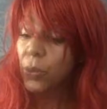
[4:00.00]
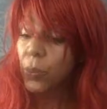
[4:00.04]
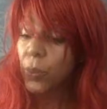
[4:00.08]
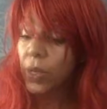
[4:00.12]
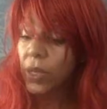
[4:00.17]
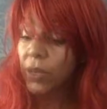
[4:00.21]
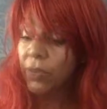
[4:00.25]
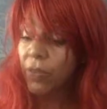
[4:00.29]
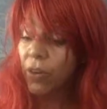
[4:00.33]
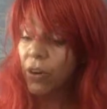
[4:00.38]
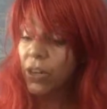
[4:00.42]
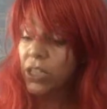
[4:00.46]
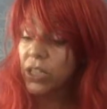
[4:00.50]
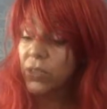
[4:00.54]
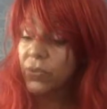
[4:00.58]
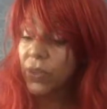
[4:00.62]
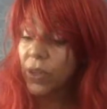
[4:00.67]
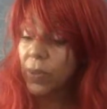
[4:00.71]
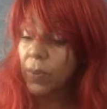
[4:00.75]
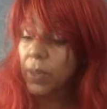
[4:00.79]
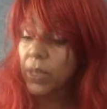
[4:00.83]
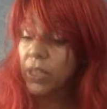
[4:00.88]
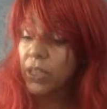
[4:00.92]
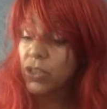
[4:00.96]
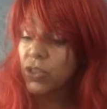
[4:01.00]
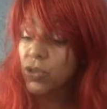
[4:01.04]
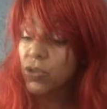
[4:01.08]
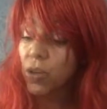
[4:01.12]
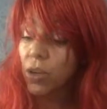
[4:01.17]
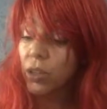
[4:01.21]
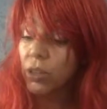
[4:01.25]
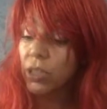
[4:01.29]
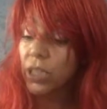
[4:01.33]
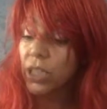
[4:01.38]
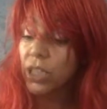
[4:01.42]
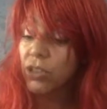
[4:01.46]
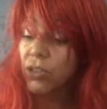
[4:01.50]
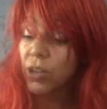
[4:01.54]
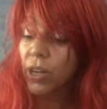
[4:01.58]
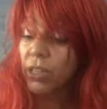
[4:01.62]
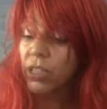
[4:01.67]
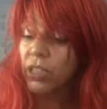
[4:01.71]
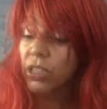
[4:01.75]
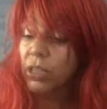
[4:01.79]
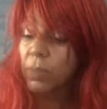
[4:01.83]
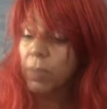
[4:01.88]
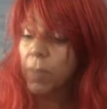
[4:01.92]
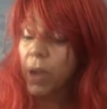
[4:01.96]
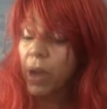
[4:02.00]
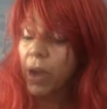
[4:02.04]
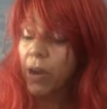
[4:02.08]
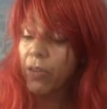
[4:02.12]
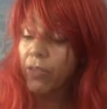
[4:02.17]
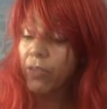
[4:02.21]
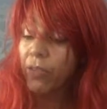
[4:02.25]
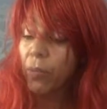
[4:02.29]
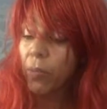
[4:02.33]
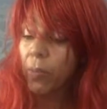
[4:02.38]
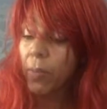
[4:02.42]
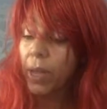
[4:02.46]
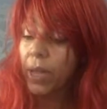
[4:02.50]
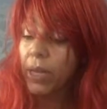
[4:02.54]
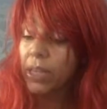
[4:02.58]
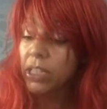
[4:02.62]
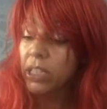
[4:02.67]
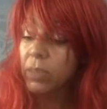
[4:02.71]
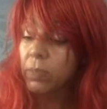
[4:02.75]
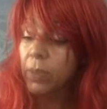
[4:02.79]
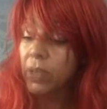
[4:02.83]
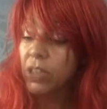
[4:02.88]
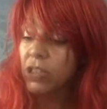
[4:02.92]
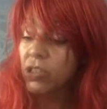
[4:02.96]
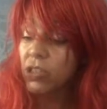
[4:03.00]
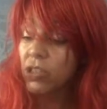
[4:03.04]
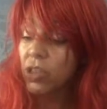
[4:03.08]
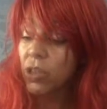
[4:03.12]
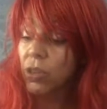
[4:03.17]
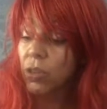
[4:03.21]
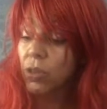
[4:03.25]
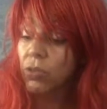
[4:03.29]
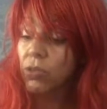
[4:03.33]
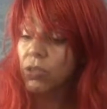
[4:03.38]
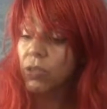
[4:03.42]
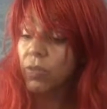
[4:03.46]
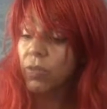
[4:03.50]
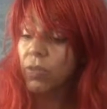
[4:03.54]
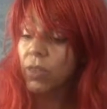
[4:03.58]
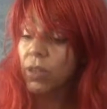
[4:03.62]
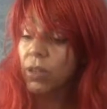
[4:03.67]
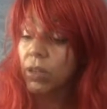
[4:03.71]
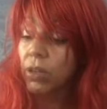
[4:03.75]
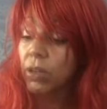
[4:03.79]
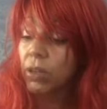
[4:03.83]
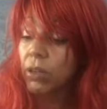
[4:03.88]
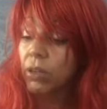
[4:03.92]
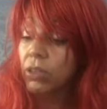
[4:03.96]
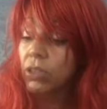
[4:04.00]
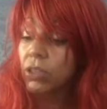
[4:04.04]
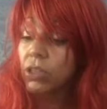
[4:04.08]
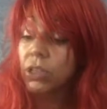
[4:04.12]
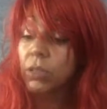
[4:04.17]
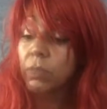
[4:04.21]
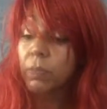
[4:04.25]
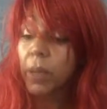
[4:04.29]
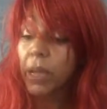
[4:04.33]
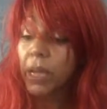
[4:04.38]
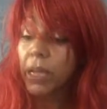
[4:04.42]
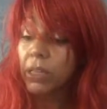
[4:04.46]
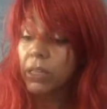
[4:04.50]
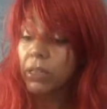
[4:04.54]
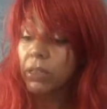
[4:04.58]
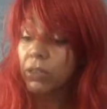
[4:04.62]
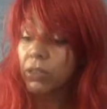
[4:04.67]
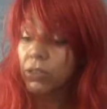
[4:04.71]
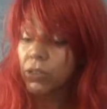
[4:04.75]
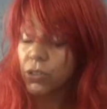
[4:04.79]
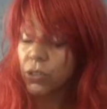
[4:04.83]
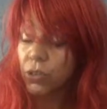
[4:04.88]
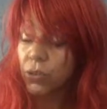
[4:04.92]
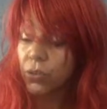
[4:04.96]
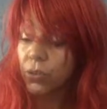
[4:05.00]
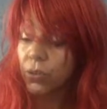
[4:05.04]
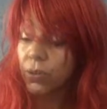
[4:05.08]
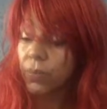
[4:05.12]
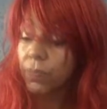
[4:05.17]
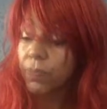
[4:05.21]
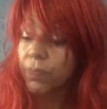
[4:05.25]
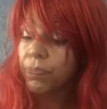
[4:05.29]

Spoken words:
The Queen of Hearts female is strongly attracted to powerful men, especially those of the spade suit.